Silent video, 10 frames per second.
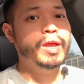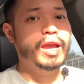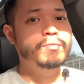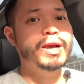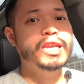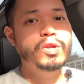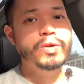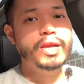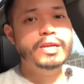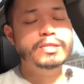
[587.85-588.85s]
and by new
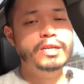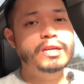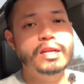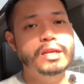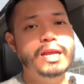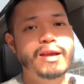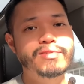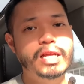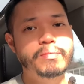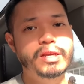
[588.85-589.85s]
year's you're not gonna
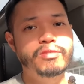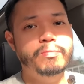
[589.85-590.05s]
have that big of